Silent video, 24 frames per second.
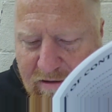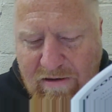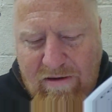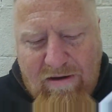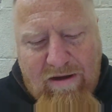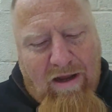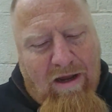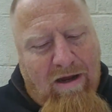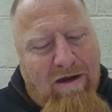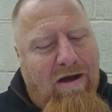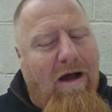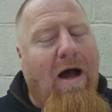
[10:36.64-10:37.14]

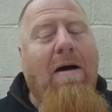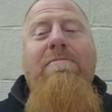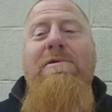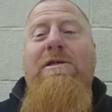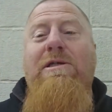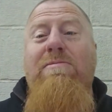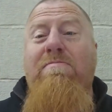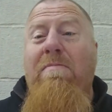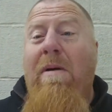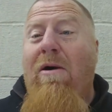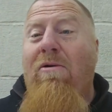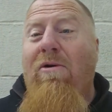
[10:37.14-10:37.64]
yeah, I'm
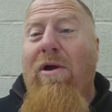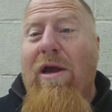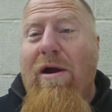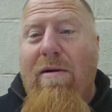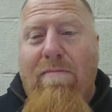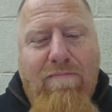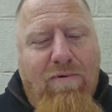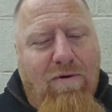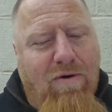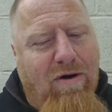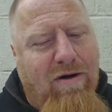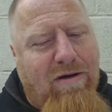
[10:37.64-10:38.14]
smelling a
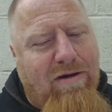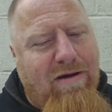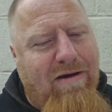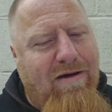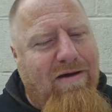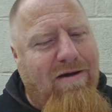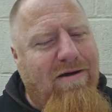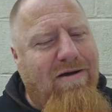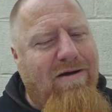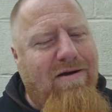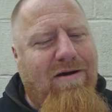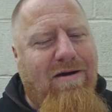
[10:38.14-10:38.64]
book.
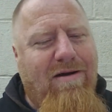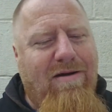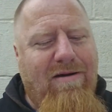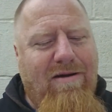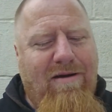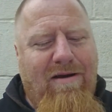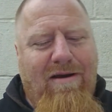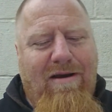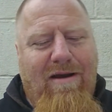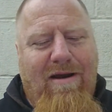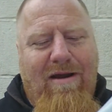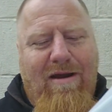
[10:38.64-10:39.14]
Uh,
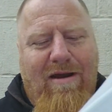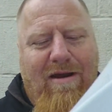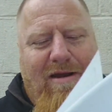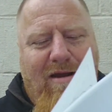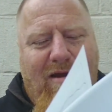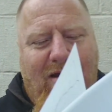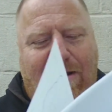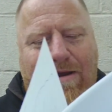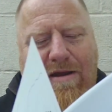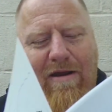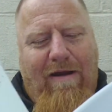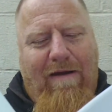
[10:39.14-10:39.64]

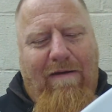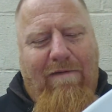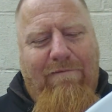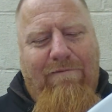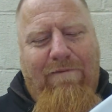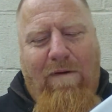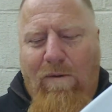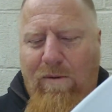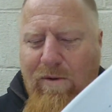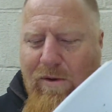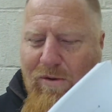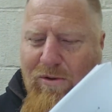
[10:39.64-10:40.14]

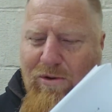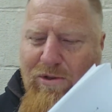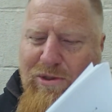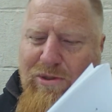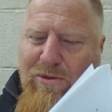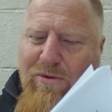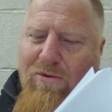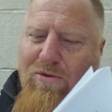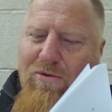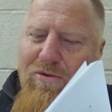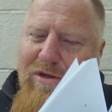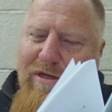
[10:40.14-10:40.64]
very old
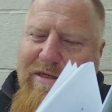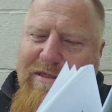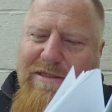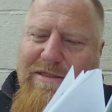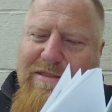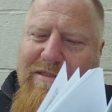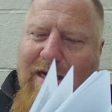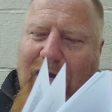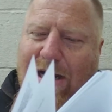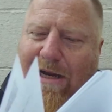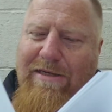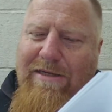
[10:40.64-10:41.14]
school.
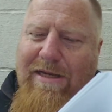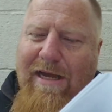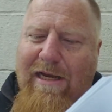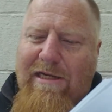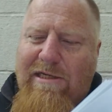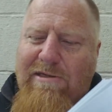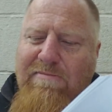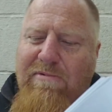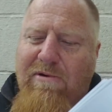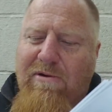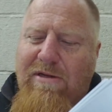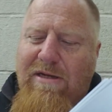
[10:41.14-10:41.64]
It's got a
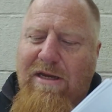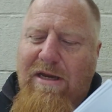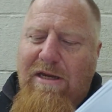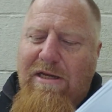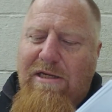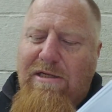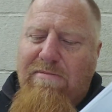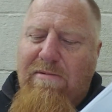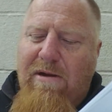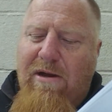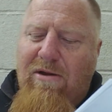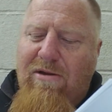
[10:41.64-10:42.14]
textbooky
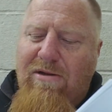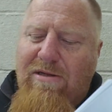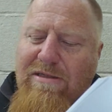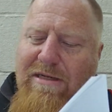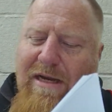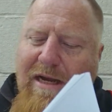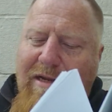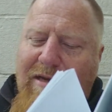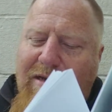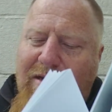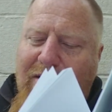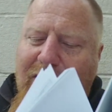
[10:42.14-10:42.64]
smell. It's
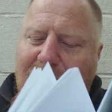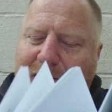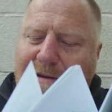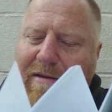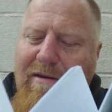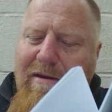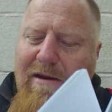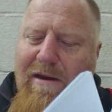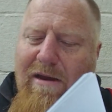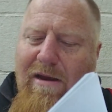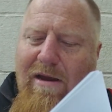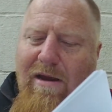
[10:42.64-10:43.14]
not.
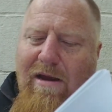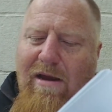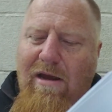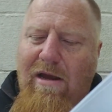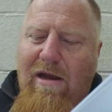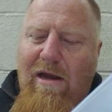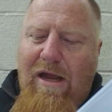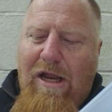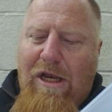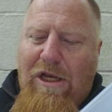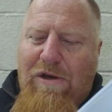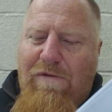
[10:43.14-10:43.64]

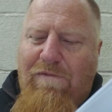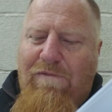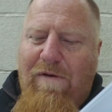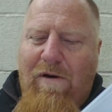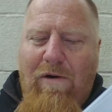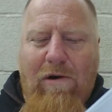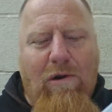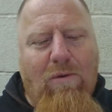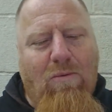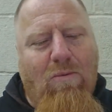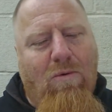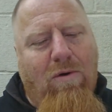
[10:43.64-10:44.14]
It's
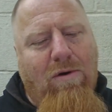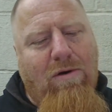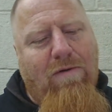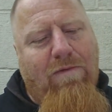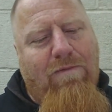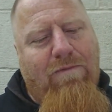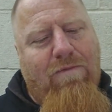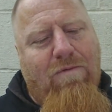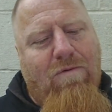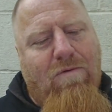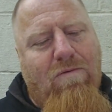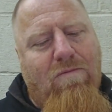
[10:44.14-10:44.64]
very
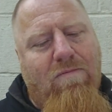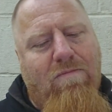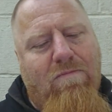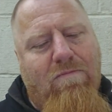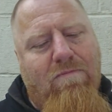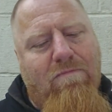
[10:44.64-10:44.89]
wonderful.